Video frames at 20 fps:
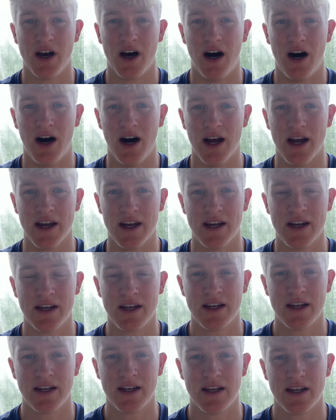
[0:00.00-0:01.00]
I
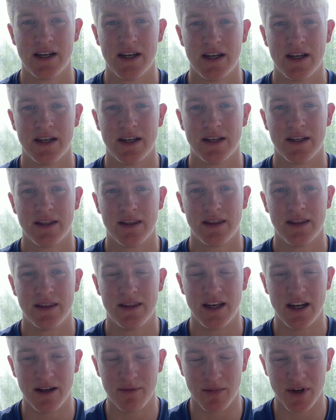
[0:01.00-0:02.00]

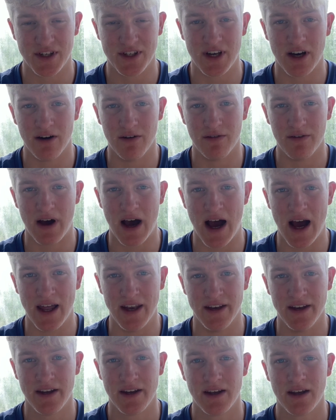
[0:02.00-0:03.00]
did it myself,
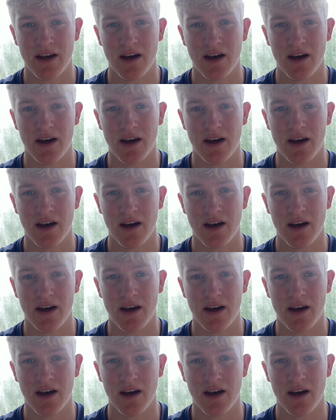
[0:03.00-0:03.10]
and